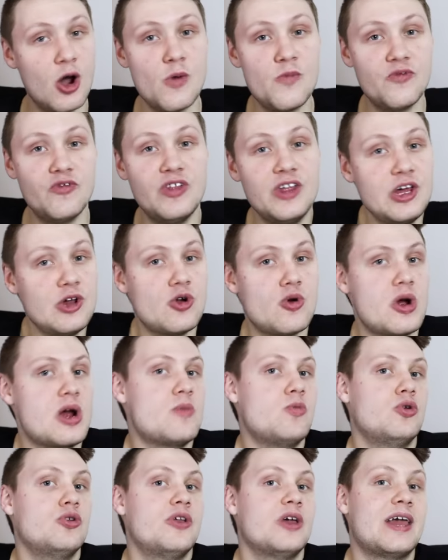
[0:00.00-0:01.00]
Hopefully you were
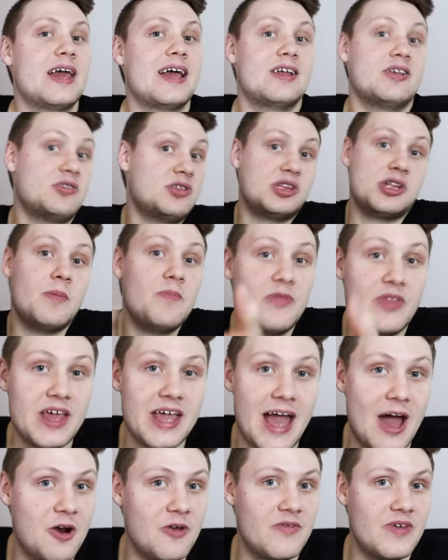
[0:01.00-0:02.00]
able to get
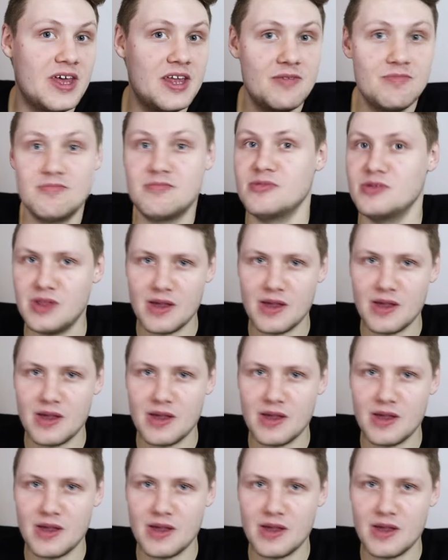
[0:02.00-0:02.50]
something out of it.